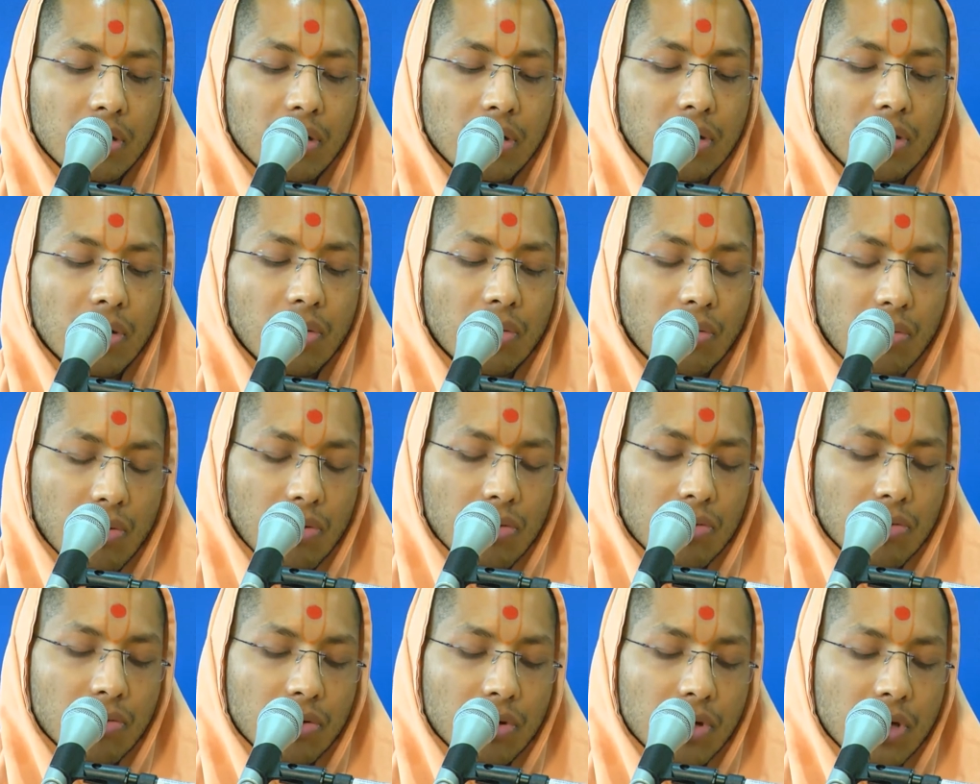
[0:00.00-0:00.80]

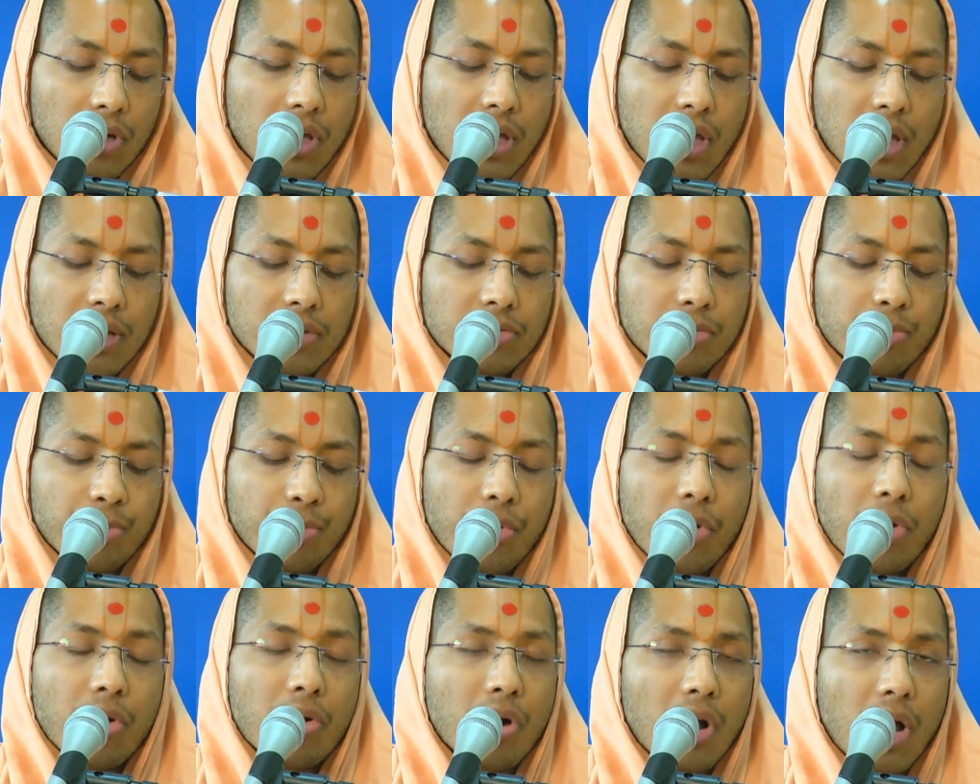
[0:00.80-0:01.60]
Or he has a
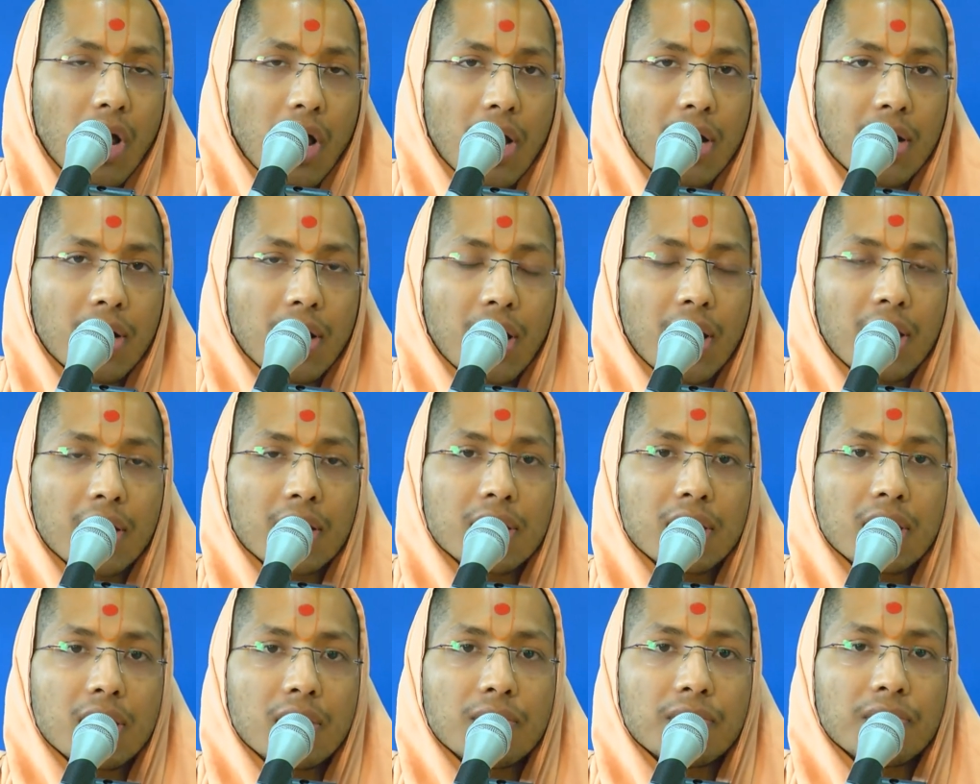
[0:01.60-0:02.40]
pure heart and
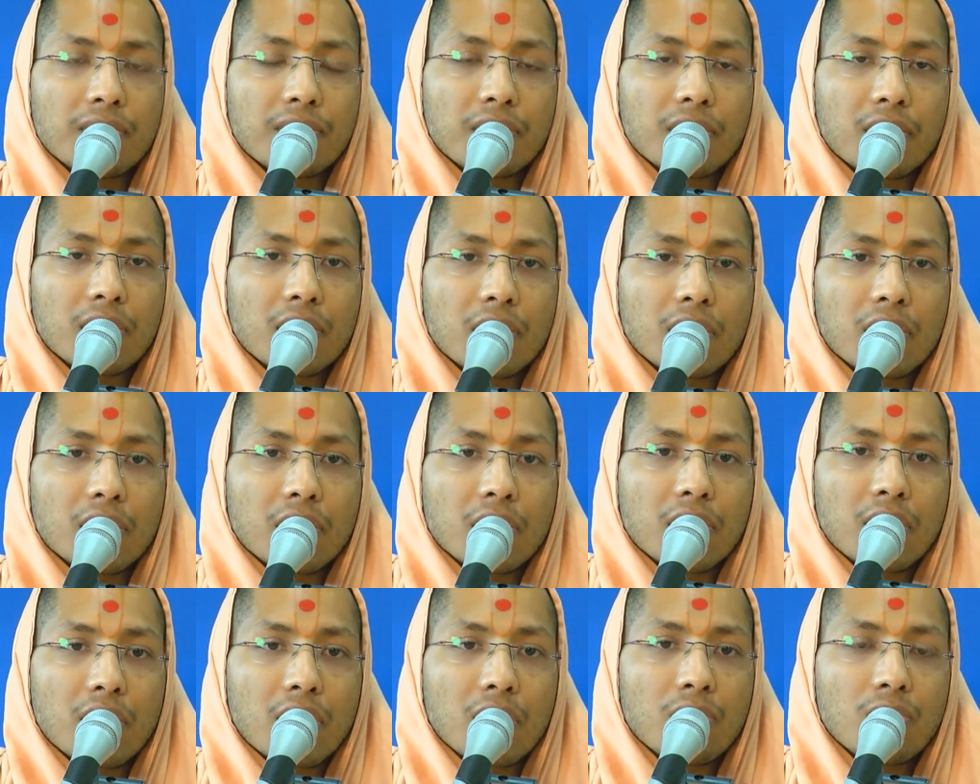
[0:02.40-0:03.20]
if
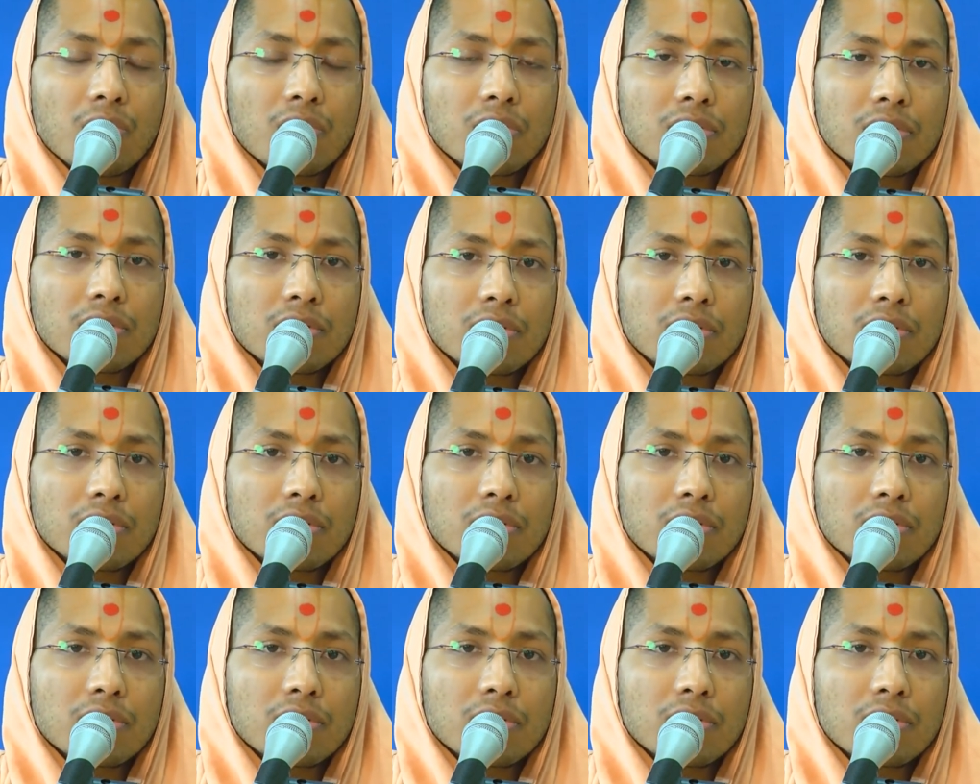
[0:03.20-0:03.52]
he was